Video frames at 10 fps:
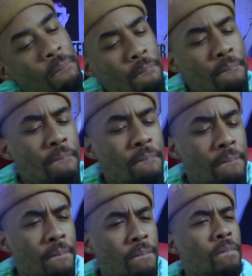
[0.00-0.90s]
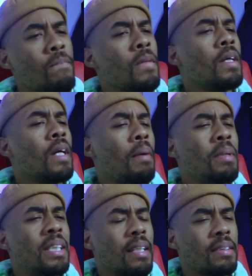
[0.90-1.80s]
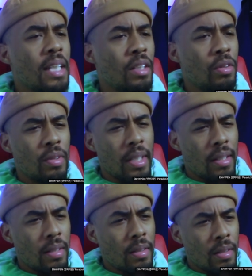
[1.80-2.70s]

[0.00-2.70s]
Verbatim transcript: Mmm. How many steps did he do in there?